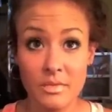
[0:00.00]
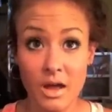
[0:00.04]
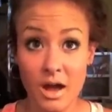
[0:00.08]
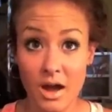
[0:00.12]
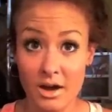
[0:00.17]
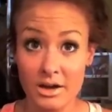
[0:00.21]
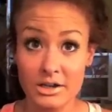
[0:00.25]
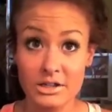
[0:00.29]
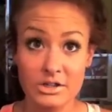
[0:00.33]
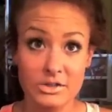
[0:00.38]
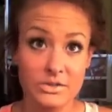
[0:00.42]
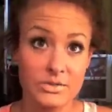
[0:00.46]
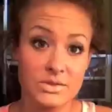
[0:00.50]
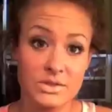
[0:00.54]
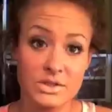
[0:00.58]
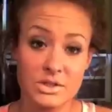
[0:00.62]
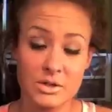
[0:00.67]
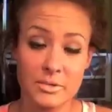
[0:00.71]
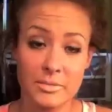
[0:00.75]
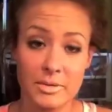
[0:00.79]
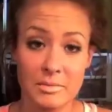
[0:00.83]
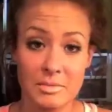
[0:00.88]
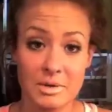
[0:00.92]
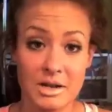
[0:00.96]

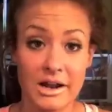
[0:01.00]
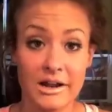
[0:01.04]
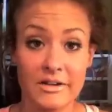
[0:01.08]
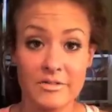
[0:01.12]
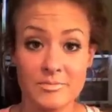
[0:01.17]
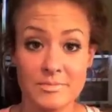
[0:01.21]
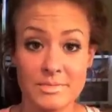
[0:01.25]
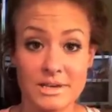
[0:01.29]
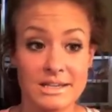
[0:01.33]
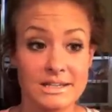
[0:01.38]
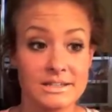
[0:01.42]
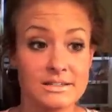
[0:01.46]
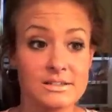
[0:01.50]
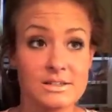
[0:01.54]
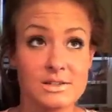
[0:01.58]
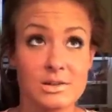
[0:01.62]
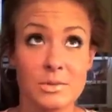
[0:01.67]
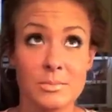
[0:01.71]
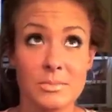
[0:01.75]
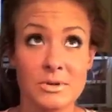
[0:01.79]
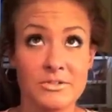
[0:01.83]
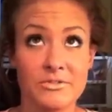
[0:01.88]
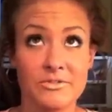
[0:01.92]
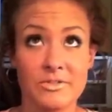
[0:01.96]
YouTube. I mean, I've made
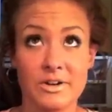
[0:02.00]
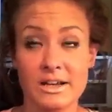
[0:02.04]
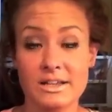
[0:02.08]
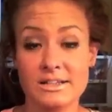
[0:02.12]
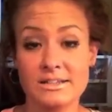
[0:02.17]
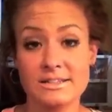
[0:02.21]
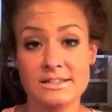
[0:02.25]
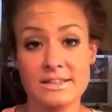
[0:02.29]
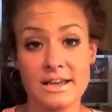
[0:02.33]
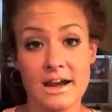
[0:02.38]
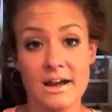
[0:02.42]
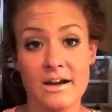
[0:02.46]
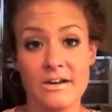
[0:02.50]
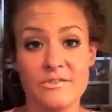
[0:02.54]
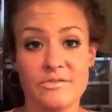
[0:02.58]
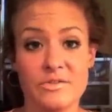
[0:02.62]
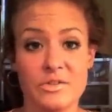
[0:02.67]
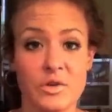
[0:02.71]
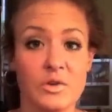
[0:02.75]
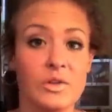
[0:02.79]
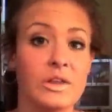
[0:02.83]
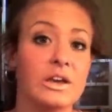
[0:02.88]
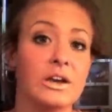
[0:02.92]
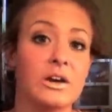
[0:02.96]
so many friends that I
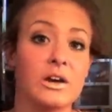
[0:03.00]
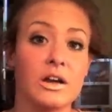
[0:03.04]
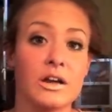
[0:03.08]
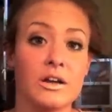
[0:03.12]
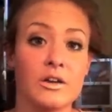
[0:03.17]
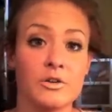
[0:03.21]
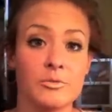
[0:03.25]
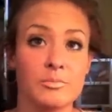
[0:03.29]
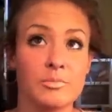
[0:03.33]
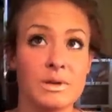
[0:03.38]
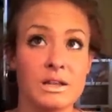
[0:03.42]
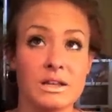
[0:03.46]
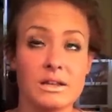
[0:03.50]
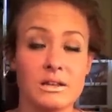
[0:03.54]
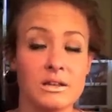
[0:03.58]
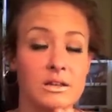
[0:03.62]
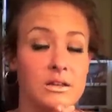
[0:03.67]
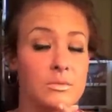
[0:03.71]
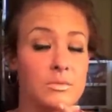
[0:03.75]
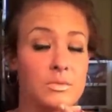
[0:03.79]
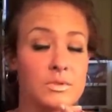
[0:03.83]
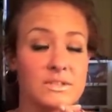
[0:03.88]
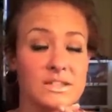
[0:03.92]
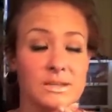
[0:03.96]
feel have
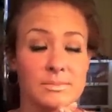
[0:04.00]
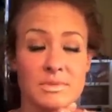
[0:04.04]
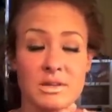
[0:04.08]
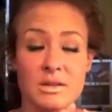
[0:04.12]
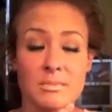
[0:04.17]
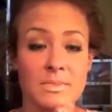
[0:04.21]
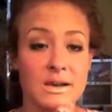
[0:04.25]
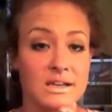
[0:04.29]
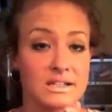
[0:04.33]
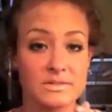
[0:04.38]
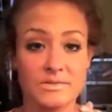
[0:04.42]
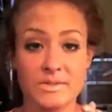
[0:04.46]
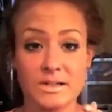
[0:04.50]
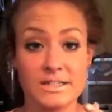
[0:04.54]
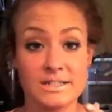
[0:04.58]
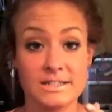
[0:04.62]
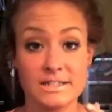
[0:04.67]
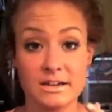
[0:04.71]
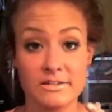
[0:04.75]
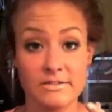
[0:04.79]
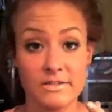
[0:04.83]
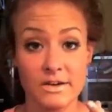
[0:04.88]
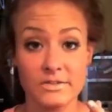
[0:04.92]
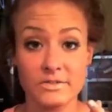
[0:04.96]
been some of the best friends
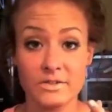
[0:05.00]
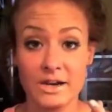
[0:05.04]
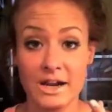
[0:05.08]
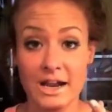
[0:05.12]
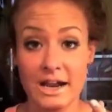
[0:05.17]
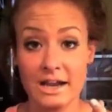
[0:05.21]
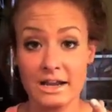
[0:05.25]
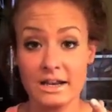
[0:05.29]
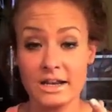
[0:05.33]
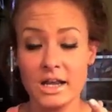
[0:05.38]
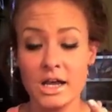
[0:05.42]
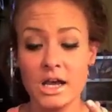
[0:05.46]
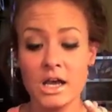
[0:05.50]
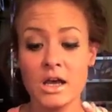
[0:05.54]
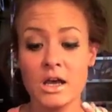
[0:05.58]
that I've ever had.